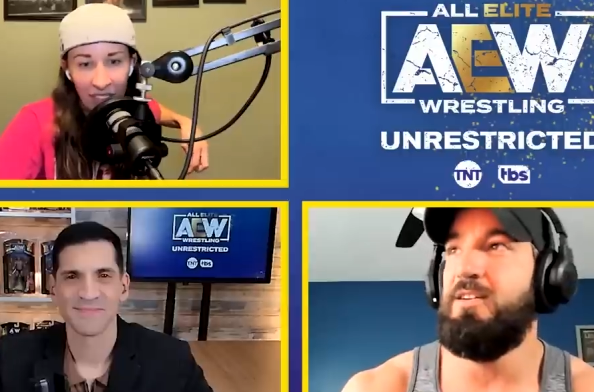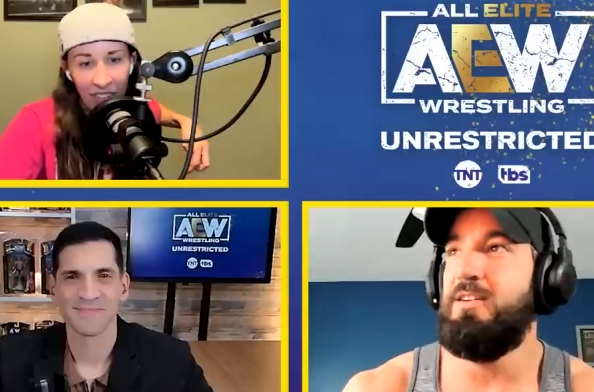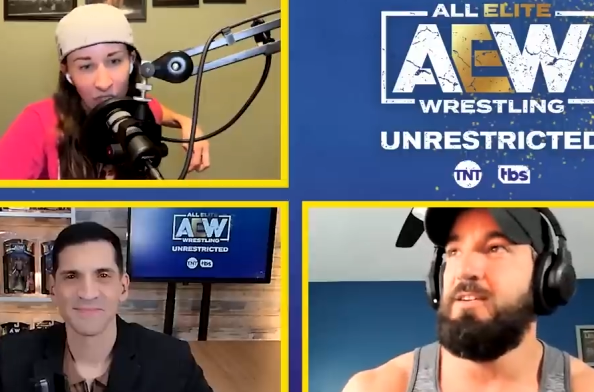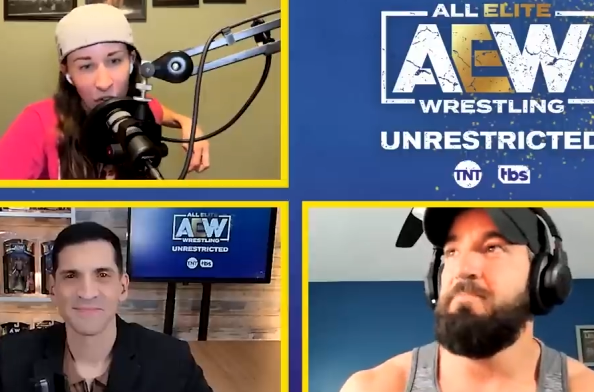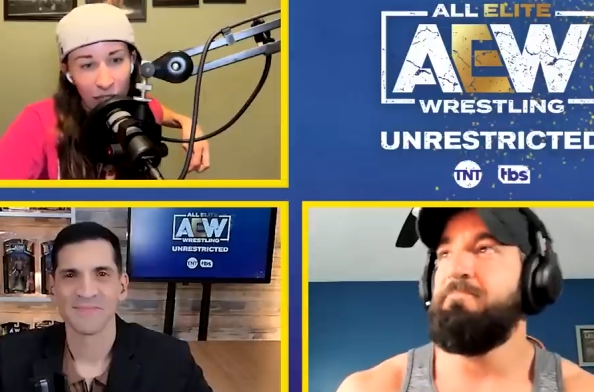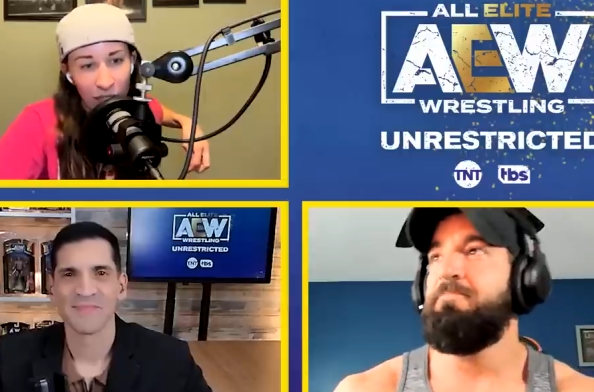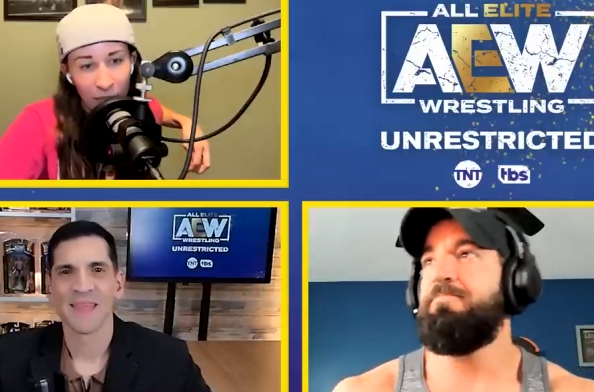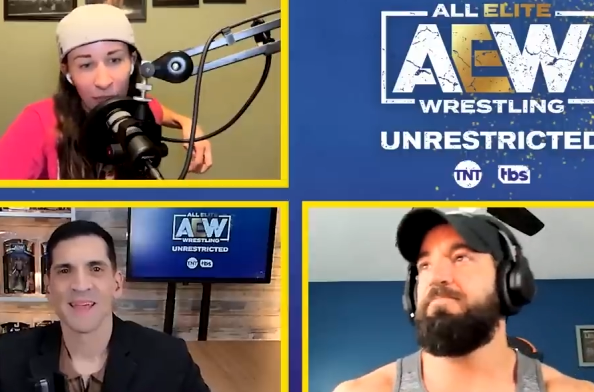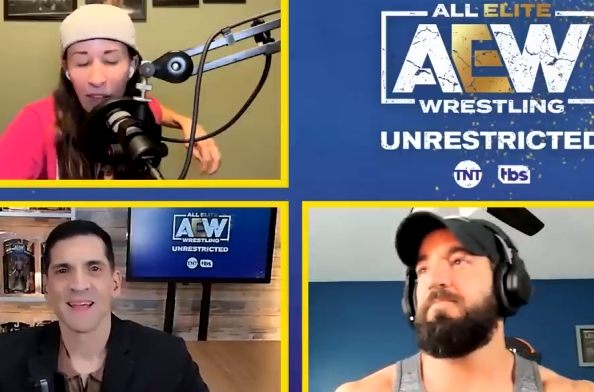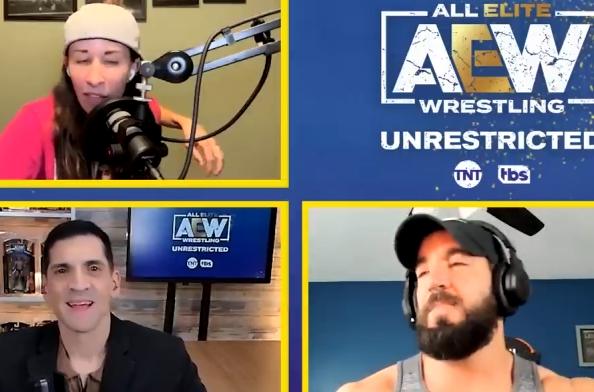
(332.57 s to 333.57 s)
Speaker 1: That's
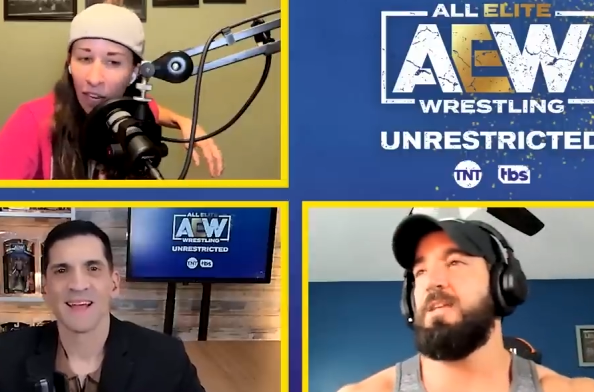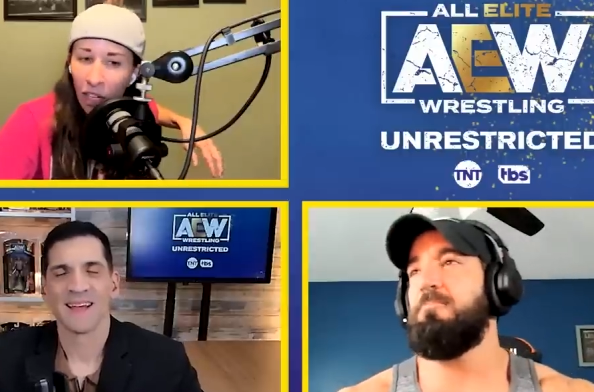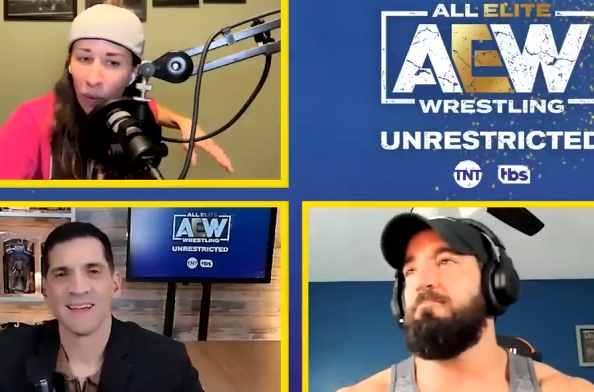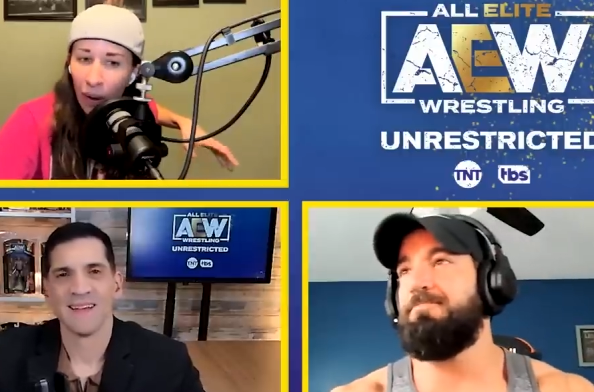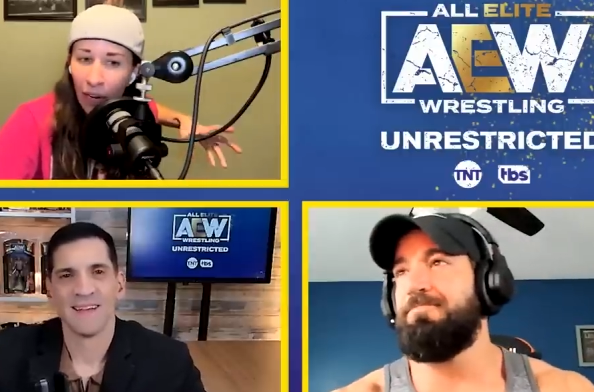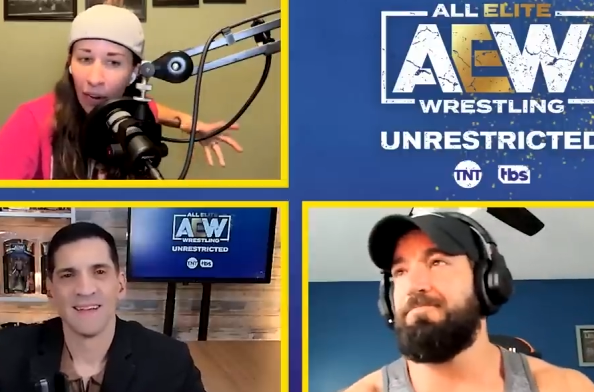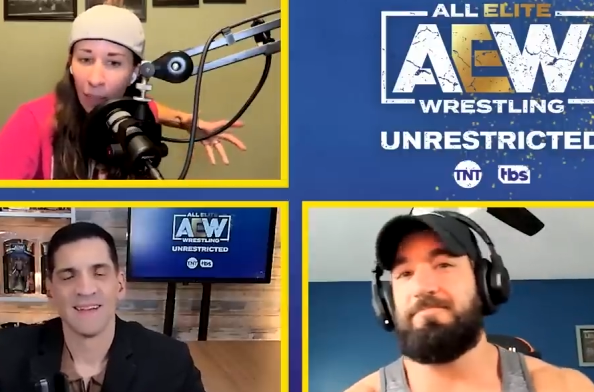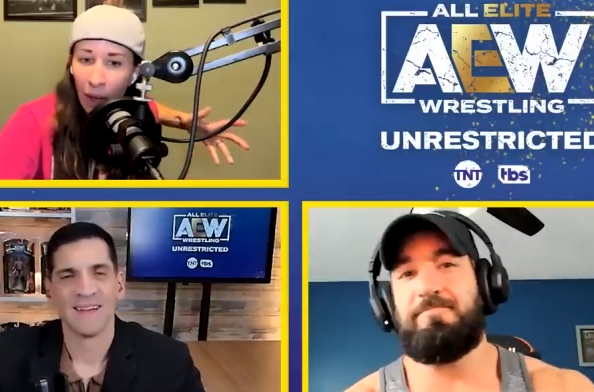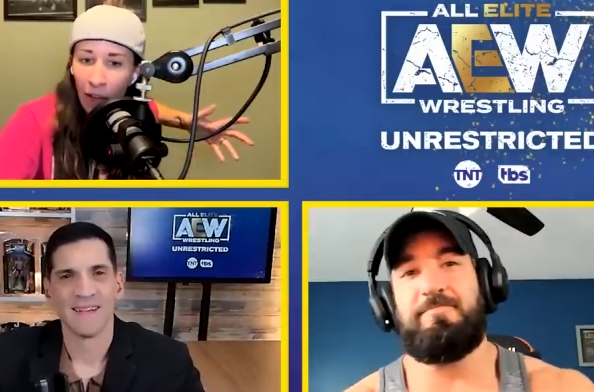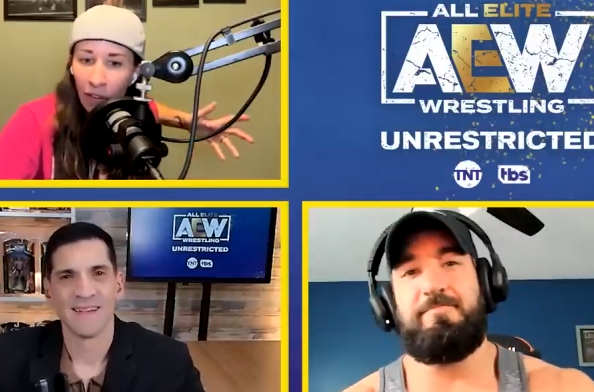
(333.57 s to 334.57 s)
awesome. And then you ended up
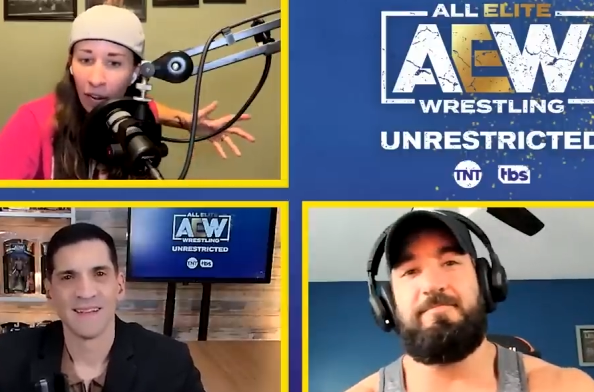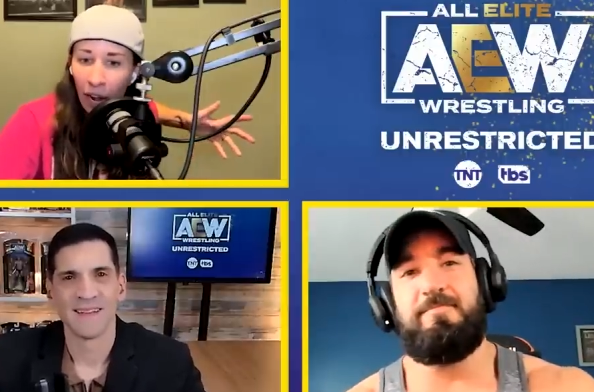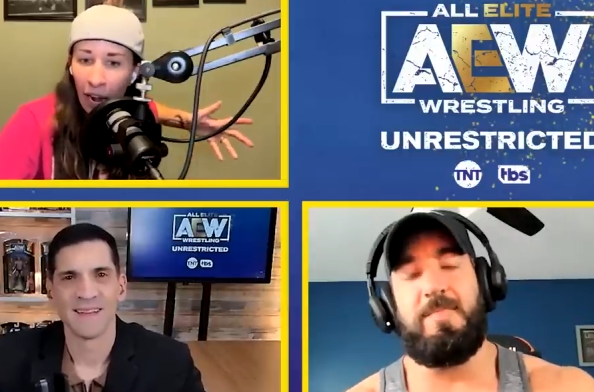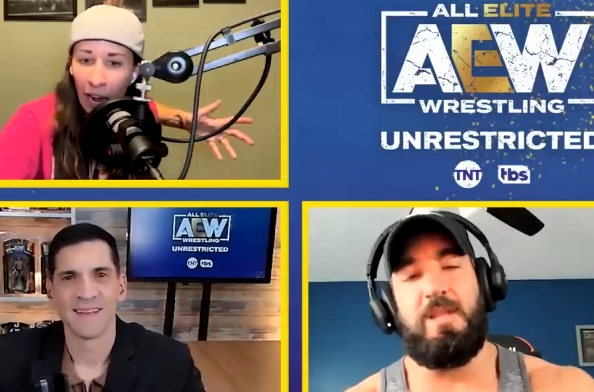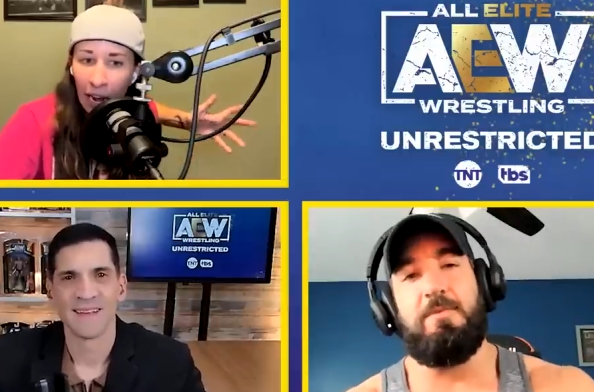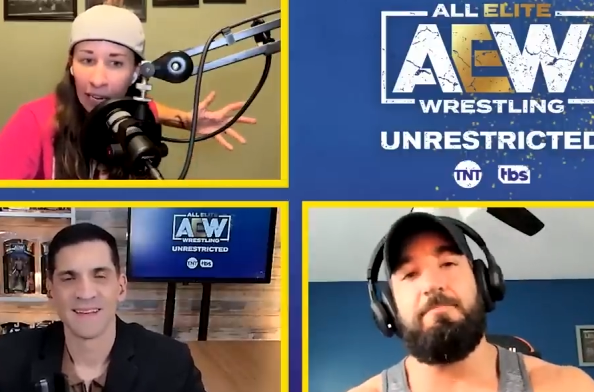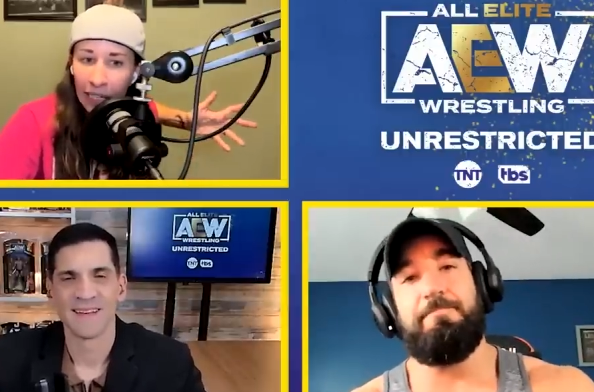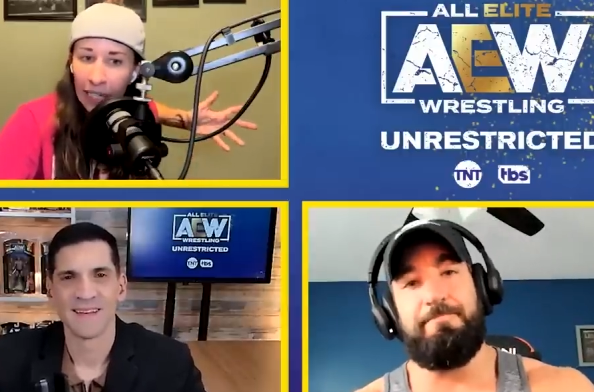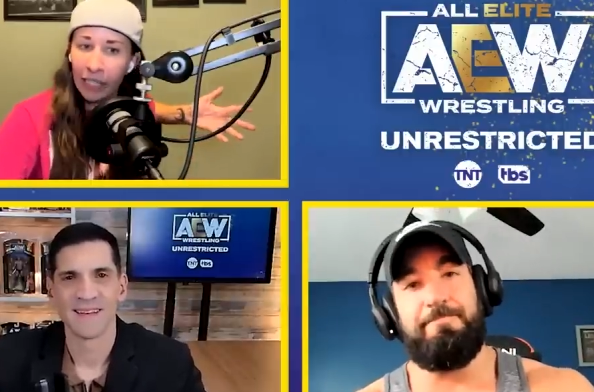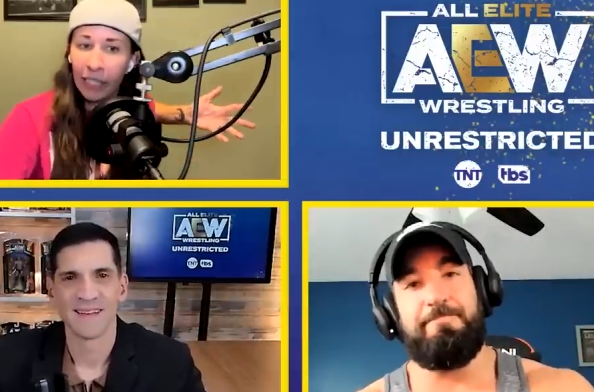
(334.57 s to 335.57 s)
having a
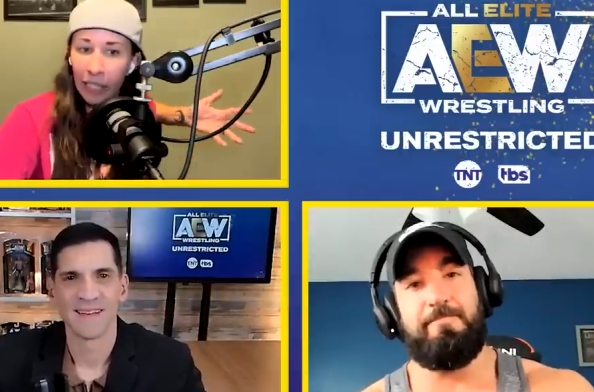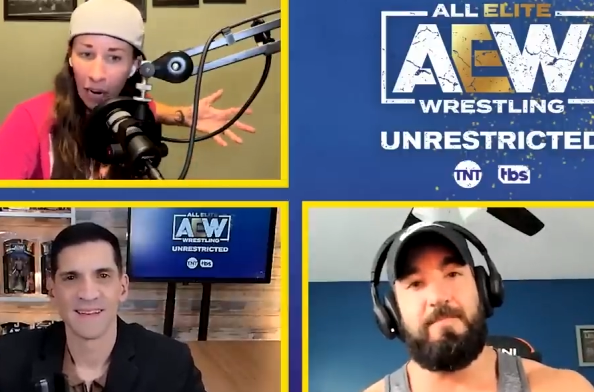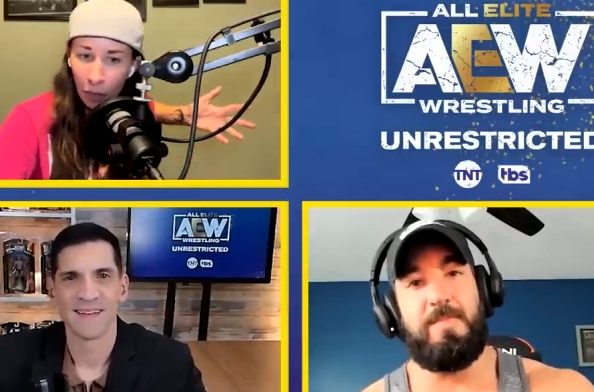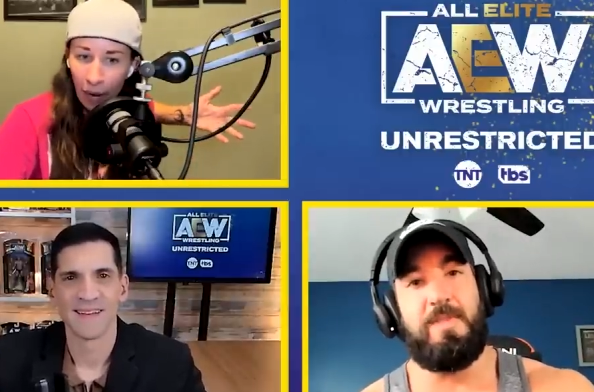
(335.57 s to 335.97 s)
TNT title